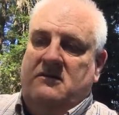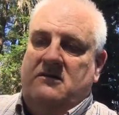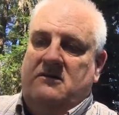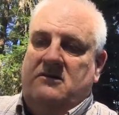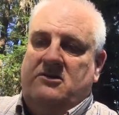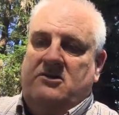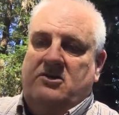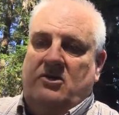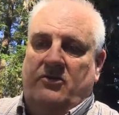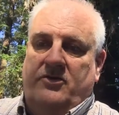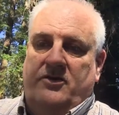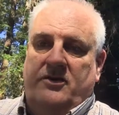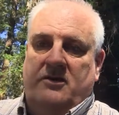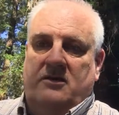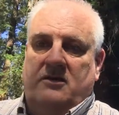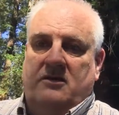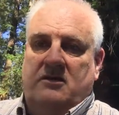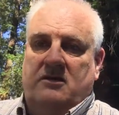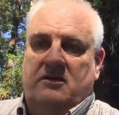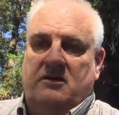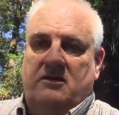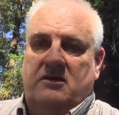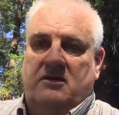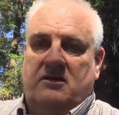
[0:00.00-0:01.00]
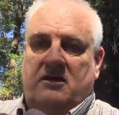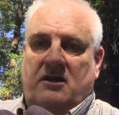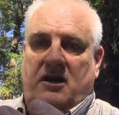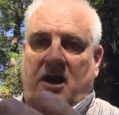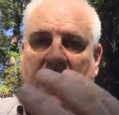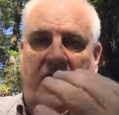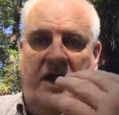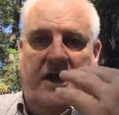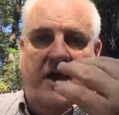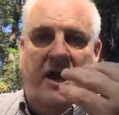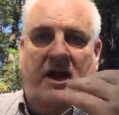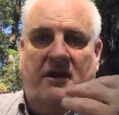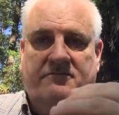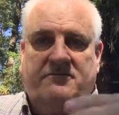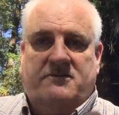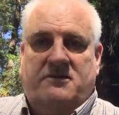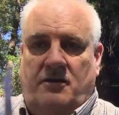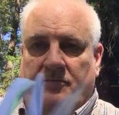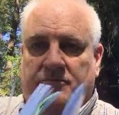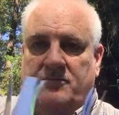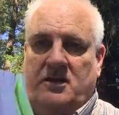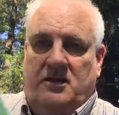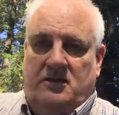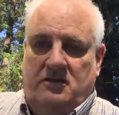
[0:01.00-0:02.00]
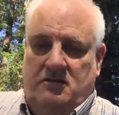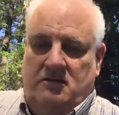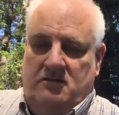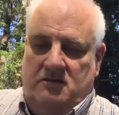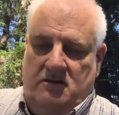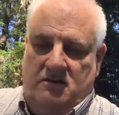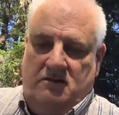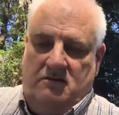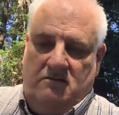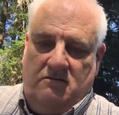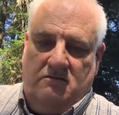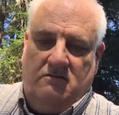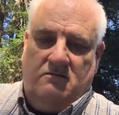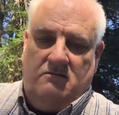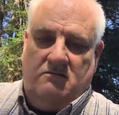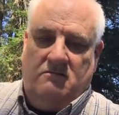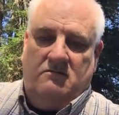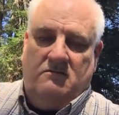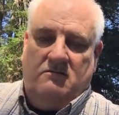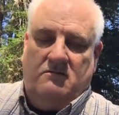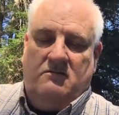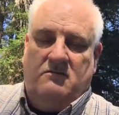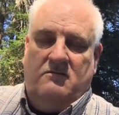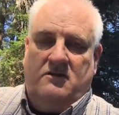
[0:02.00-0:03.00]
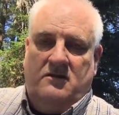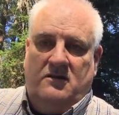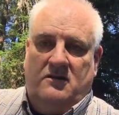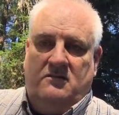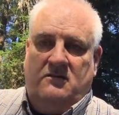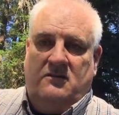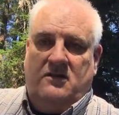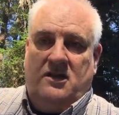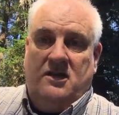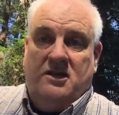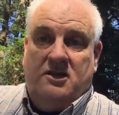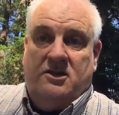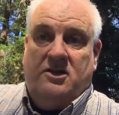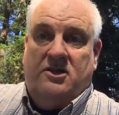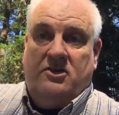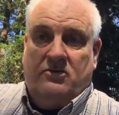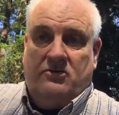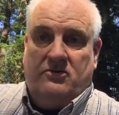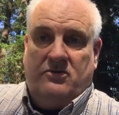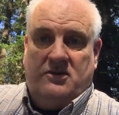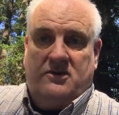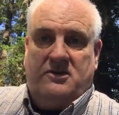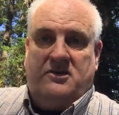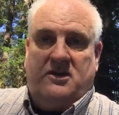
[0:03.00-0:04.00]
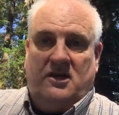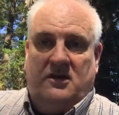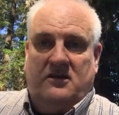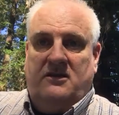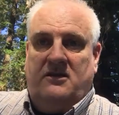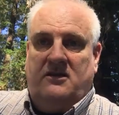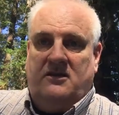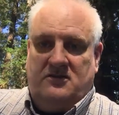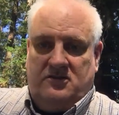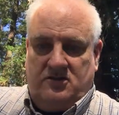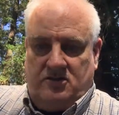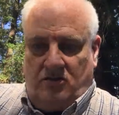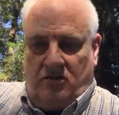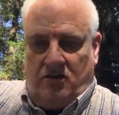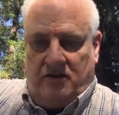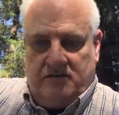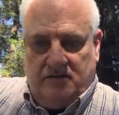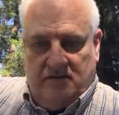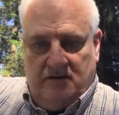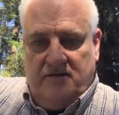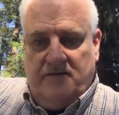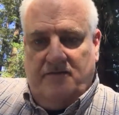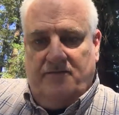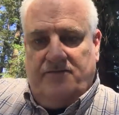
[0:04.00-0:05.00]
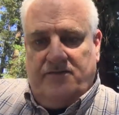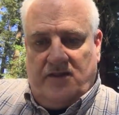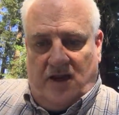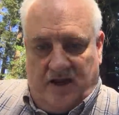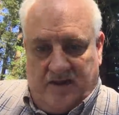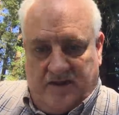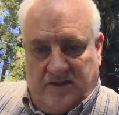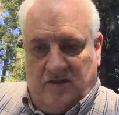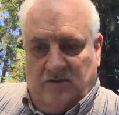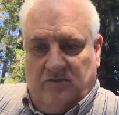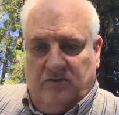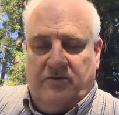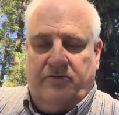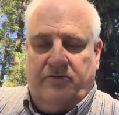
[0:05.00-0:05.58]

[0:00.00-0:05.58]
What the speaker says: so that I have something easier to study, and so I can